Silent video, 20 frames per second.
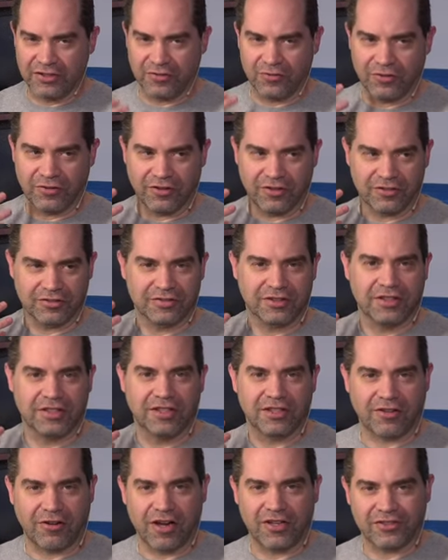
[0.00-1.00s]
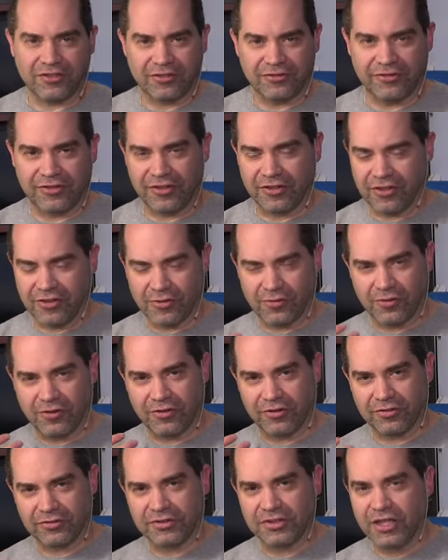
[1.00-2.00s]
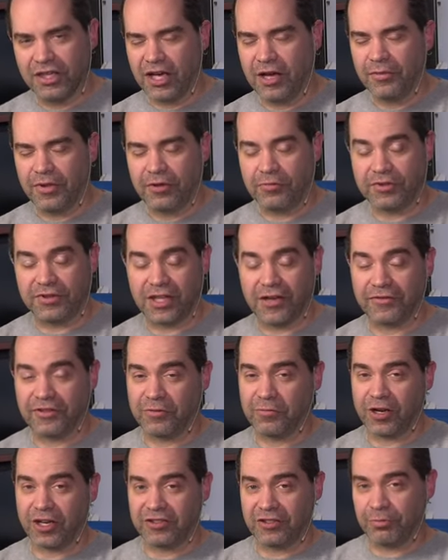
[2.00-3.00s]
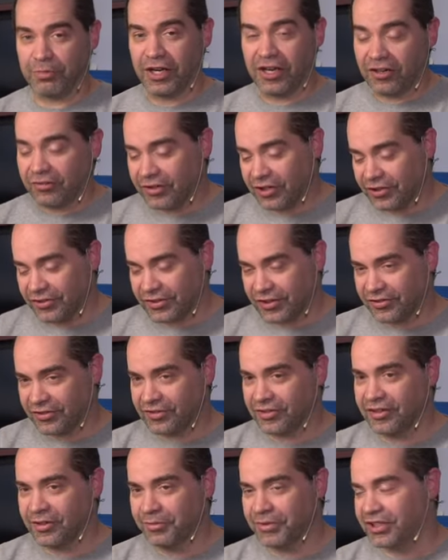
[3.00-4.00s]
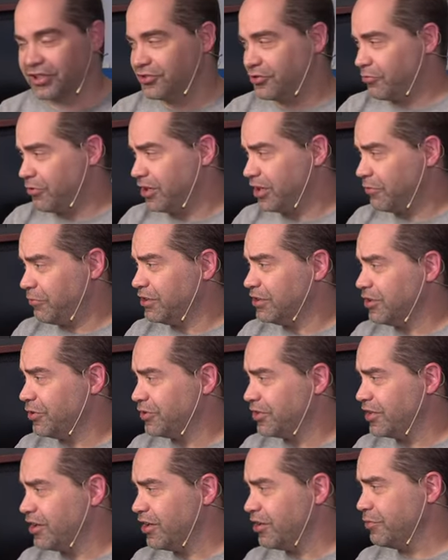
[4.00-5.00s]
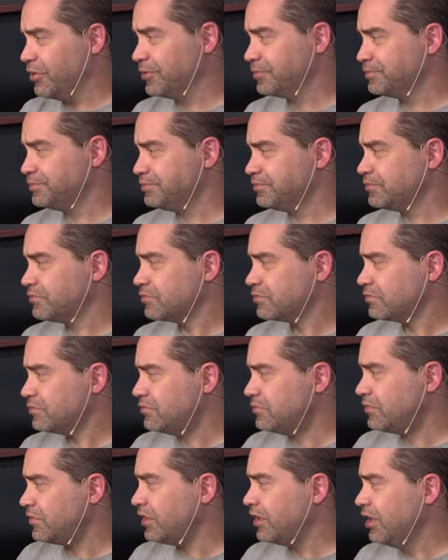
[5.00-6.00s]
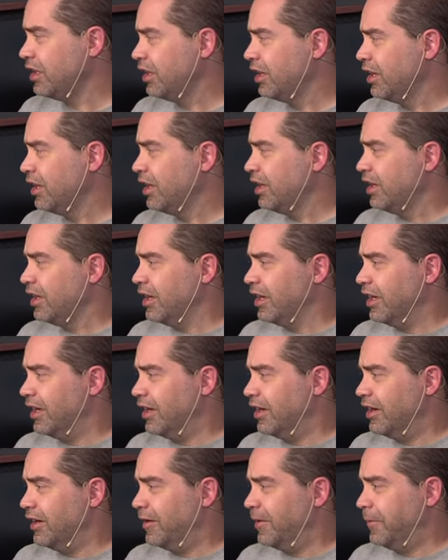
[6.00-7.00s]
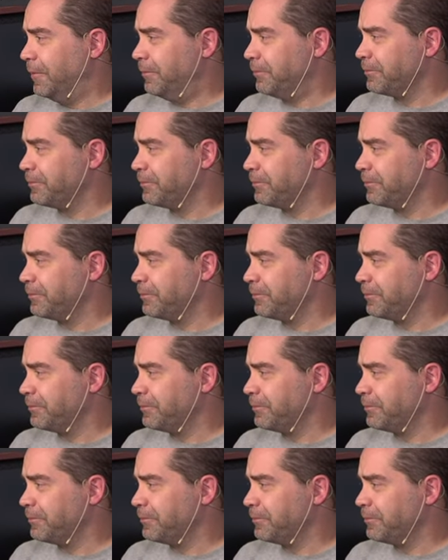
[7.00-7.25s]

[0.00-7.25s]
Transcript: or Crossover, or I mean, it would definitely work under Parallels. I mean, because you're running Windows there, but um,